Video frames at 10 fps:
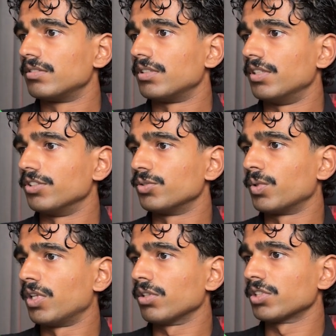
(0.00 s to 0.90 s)
And this is
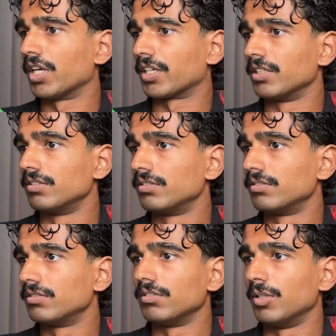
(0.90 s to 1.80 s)
what it looks like
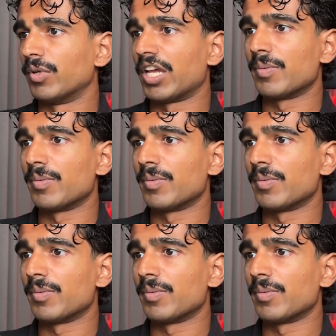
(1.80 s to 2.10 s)
in my